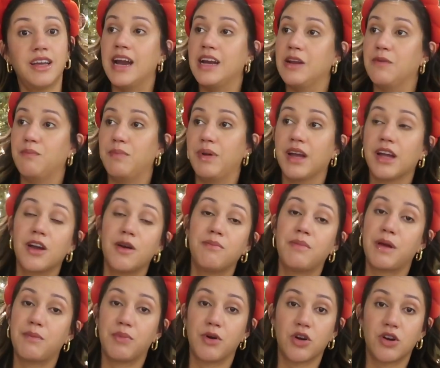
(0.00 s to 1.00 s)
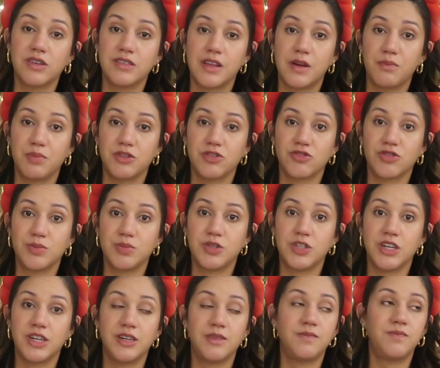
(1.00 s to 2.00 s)
I didn't pick up my Percocet
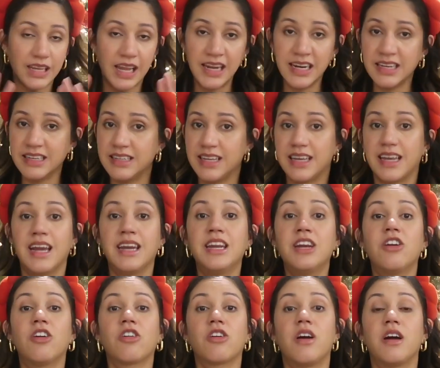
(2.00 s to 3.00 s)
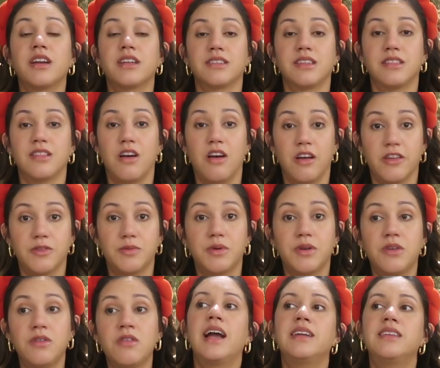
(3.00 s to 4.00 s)
prescription. I didn't take any narcotics at the
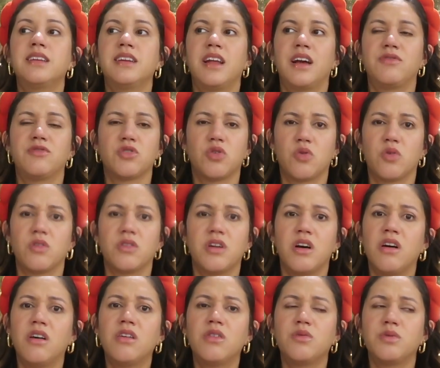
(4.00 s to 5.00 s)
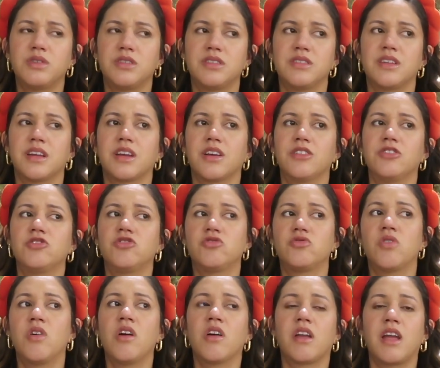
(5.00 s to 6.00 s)
hospital. I did have Toradol, which is like a
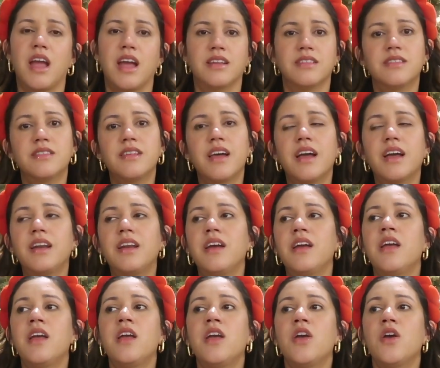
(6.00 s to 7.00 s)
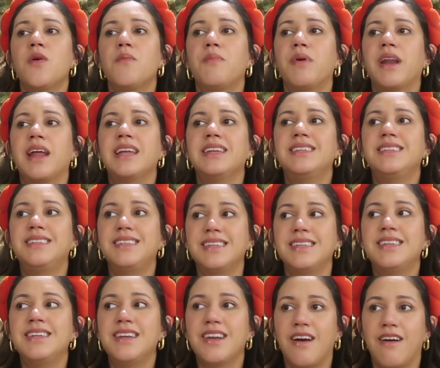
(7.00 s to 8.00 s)
strong NSAID, but I
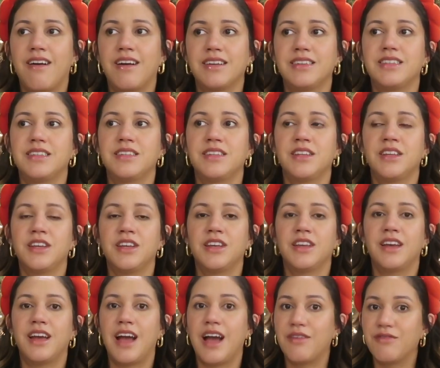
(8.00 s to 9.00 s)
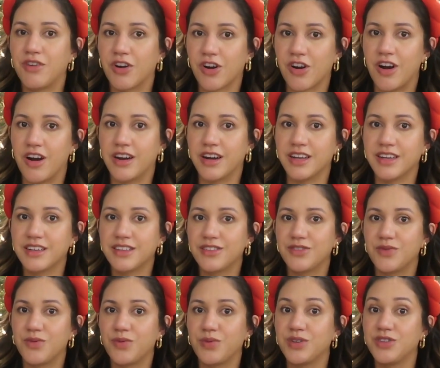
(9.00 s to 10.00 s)
did not have narcotics,
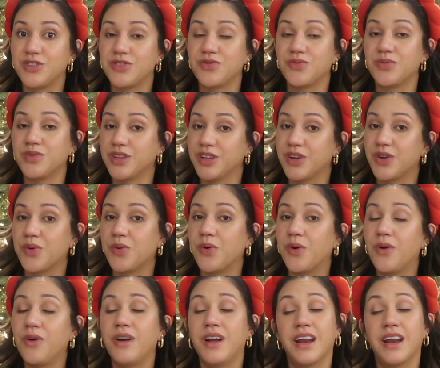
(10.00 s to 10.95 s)
which is really cool.